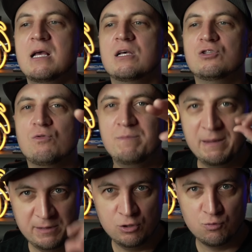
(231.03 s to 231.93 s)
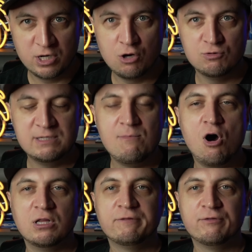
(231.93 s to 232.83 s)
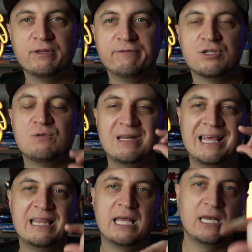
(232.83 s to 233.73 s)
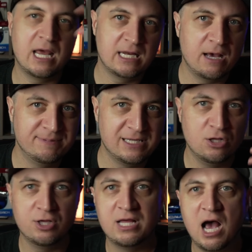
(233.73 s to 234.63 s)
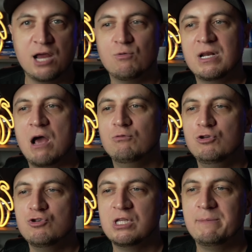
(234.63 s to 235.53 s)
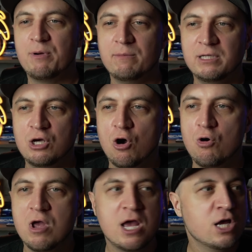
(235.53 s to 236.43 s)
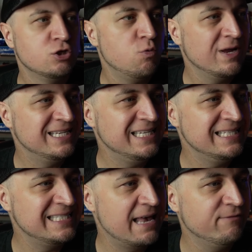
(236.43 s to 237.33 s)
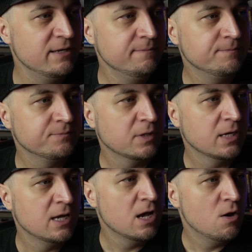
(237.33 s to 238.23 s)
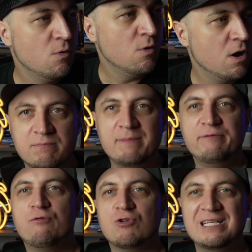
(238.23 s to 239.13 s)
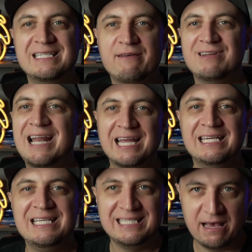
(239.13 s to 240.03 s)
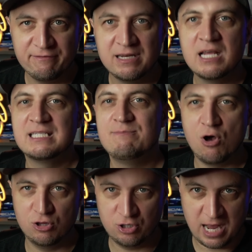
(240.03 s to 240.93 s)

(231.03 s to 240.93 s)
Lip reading: So maybe you want to go smaller for the first one and then an upsell on the higher one. I would usually probably go 27, maybe 47, 97, a smaller